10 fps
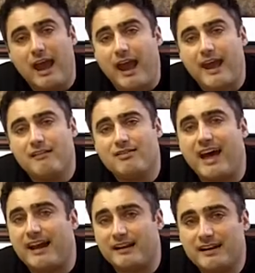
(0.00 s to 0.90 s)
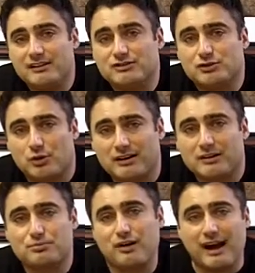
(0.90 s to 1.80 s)
and that is during
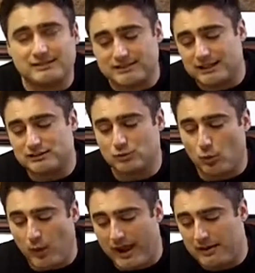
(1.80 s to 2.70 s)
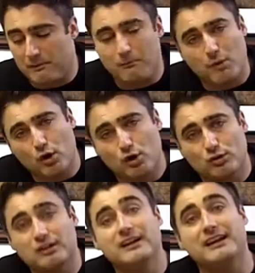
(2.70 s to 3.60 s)
the process when
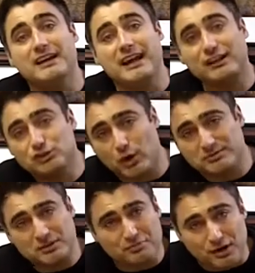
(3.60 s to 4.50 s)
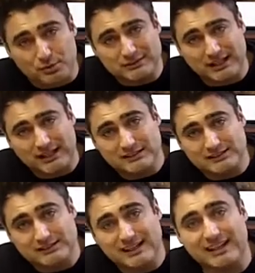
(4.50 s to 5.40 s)
mold absorbs the
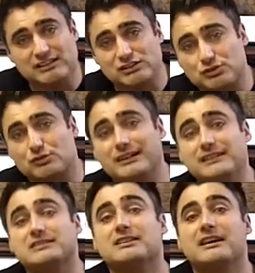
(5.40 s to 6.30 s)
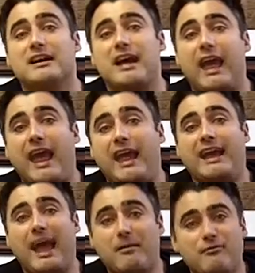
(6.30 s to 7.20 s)
proteins, it excretes
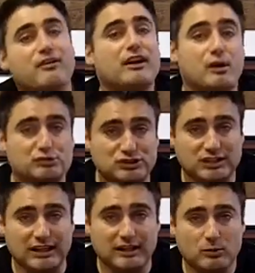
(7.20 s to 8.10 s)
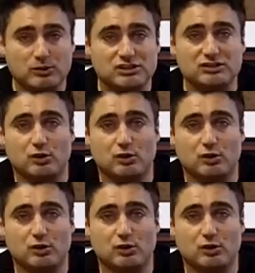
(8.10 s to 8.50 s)
a MVOC, which